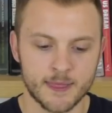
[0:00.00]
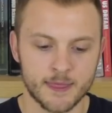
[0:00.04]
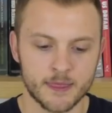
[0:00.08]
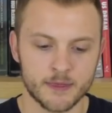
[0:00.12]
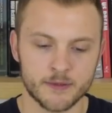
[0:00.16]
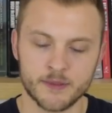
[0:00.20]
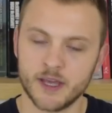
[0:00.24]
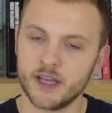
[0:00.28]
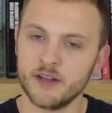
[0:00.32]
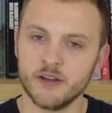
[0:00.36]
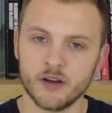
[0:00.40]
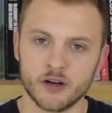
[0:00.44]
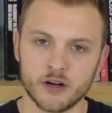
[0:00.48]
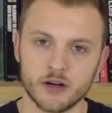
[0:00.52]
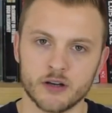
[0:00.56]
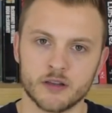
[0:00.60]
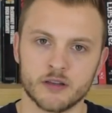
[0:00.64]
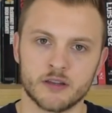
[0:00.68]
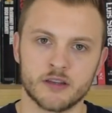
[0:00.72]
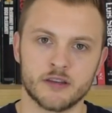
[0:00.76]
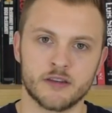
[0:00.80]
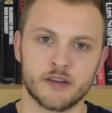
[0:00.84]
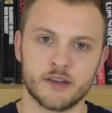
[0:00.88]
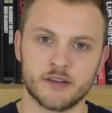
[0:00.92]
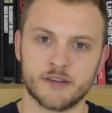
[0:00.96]
They're not.
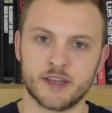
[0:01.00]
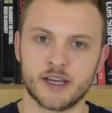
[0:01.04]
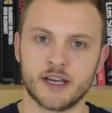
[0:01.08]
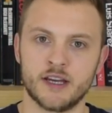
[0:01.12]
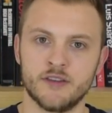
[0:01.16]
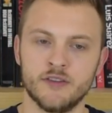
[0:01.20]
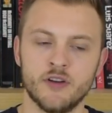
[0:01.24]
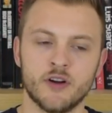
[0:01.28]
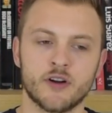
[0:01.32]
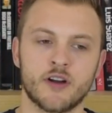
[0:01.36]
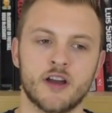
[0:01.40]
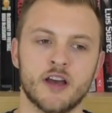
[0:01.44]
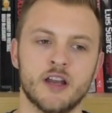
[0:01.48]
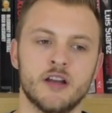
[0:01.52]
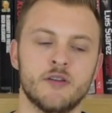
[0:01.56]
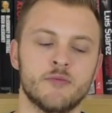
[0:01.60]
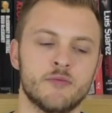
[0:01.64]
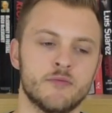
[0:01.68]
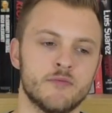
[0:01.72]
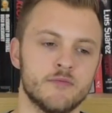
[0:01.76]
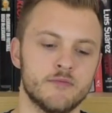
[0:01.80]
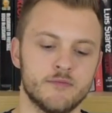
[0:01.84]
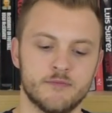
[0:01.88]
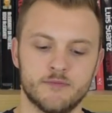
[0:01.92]
They are not going to,